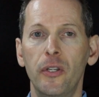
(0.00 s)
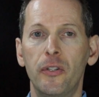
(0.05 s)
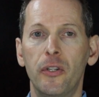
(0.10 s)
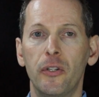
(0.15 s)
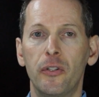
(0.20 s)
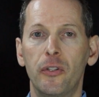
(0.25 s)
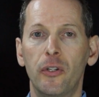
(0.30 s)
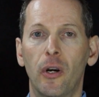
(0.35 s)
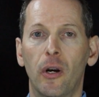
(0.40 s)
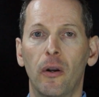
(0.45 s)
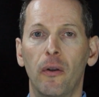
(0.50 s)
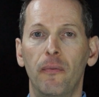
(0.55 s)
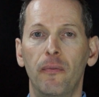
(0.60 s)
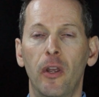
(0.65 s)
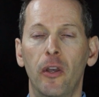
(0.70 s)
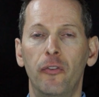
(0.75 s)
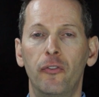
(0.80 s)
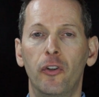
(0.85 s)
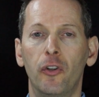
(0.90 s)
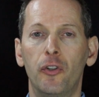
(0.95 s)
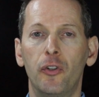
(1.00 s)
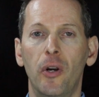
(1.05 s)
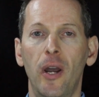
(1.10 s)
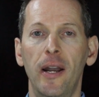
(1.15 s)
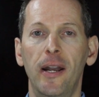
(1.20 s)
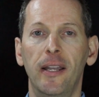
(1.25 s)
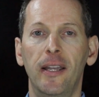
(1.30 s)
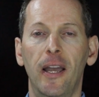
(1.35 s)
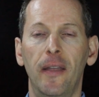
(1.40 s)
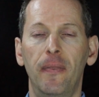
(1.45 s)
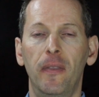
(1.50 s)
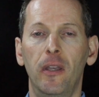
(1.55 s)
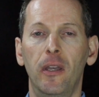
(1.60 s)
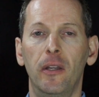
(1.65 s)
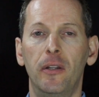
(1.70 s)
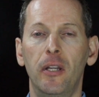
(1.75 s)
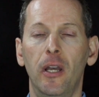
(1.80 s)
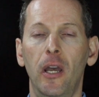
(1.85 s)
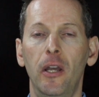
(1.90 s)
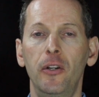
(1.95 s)
this assertiveness to try to get the
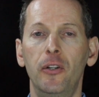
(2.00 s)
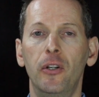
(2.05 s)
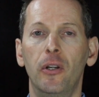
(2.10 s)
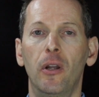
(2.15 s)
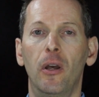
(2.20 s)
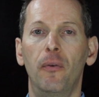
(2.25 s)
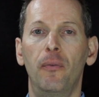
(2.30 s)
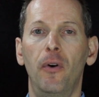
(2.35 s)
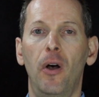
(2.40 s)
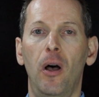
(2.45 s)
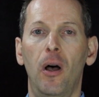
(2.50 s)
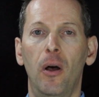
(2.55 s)
attention of,